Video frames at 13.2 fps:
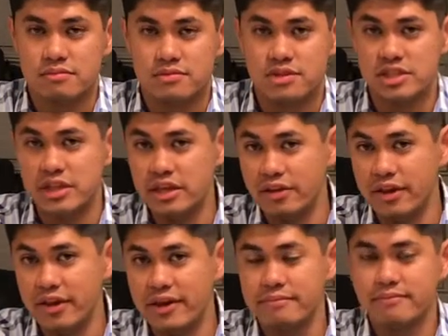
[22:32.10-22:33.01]

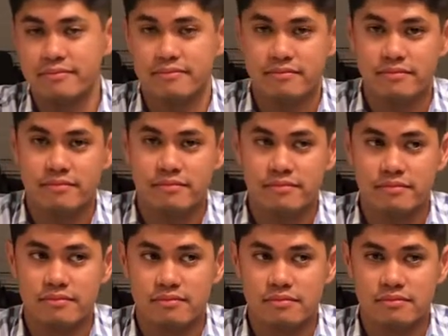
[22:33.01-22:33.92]
stealing,
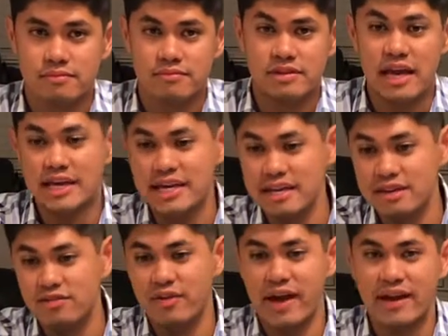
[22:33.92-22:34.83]
taking
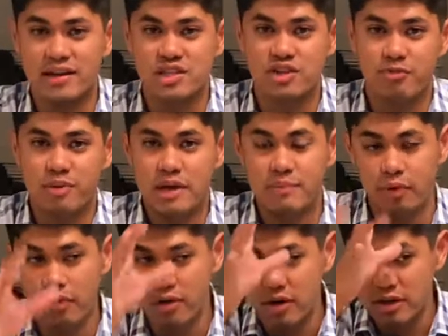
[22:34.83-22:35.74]
advantage of
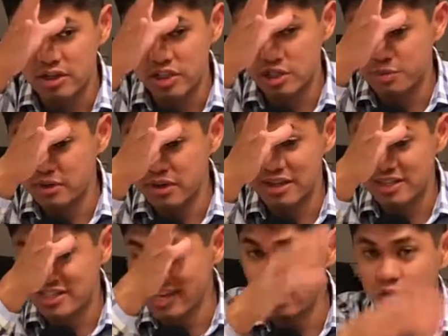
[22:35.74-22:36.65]
people just
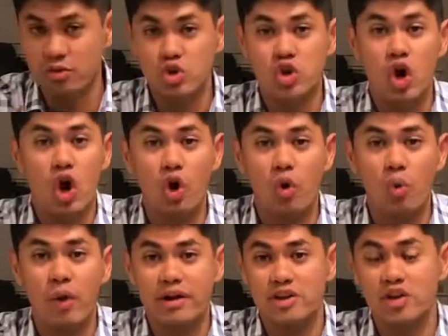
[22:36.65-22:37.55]
because they don't know
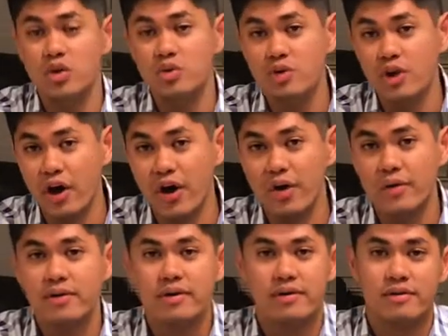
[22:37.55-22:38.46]
what you know.
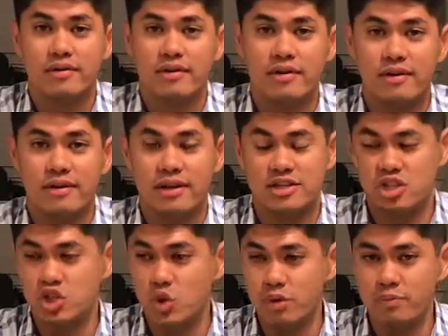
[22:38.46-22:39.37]
It's
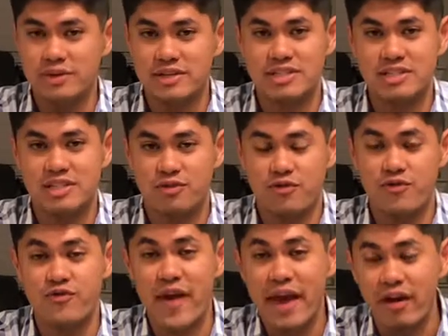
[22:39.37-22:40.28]
doing business
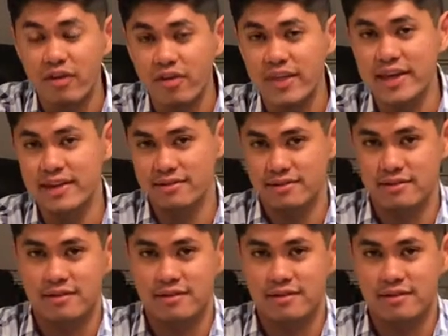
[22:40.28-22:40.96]
fairly,